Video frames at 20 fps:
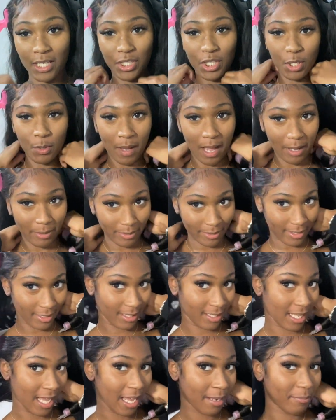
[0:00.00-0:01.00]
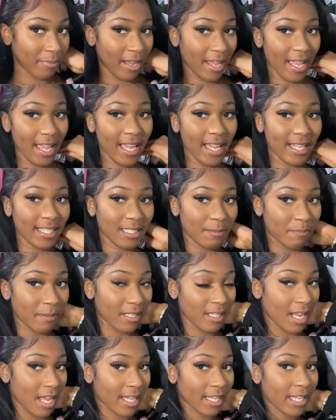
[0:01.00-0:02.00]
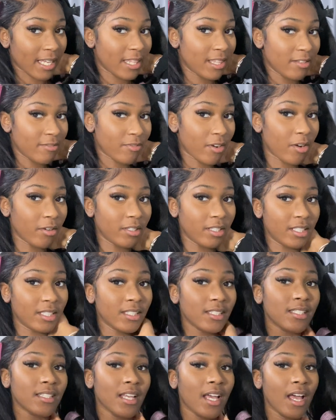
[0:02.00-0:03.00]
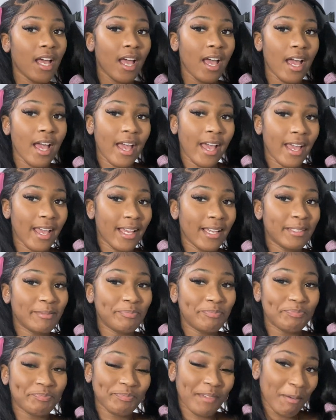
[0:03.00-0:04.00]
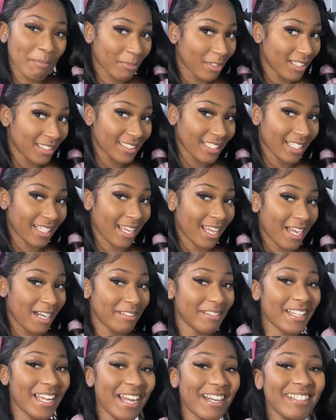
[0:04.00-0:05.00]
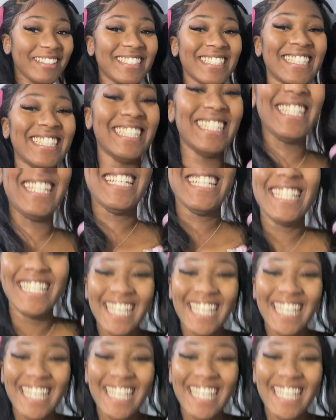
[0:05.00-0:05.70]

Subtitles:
2 hours and my hair's been like in the rollers. I'm gonna take it out now. There's